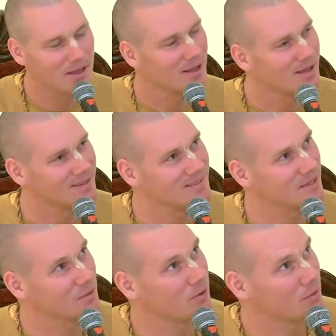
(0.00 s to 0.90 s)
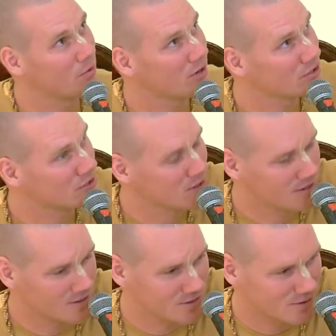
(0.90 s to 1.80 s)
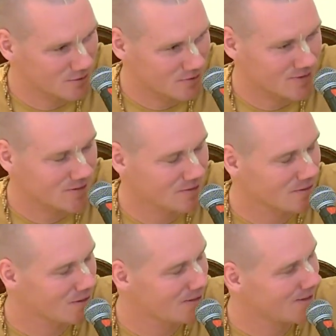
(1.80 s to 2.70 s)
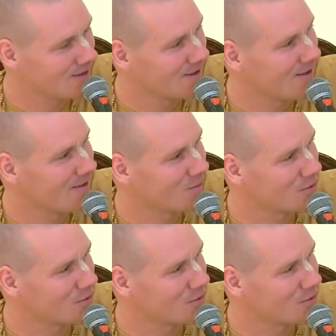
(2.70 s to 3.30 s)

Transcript: And the same way, Prakashananda Saraswati, Lord